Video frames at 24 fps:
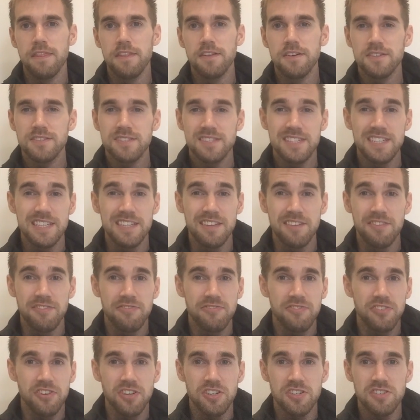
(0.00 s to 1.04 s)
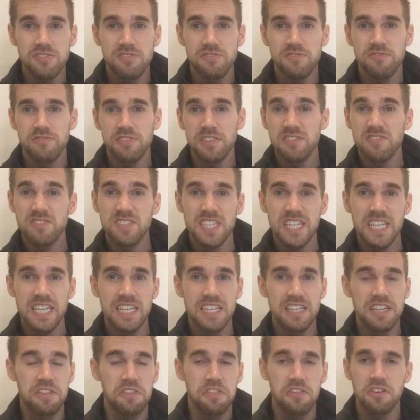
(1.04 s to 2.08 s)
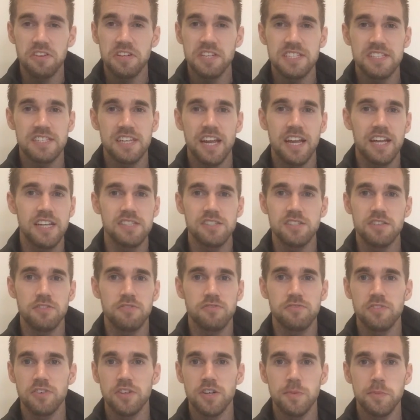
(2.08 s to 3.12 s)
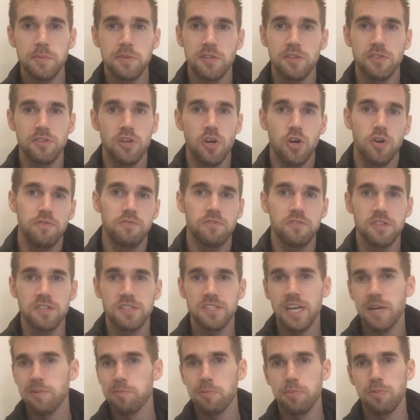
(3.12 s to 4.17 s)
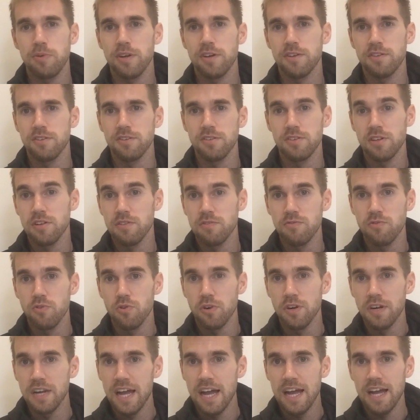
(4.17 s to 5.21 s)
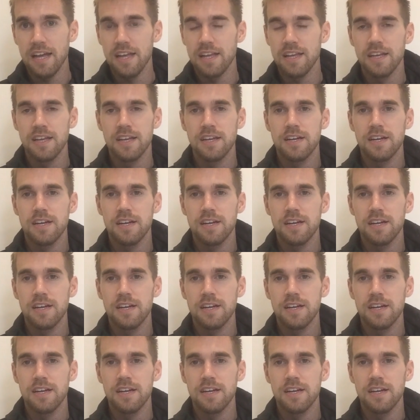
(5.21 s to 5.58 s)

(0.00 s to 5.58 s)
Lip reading: they'll see the first 15 to 30 seconds of your film and they'll know if you're the type of player they're looking for or not.